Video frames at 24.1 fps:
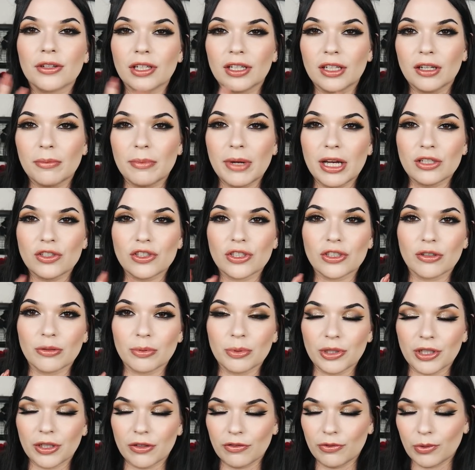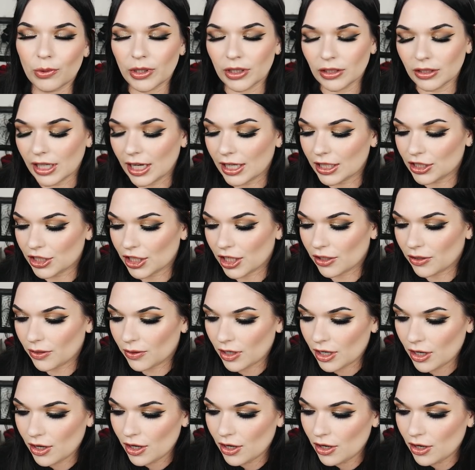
Like imagine you're putting a foiled eyeshadow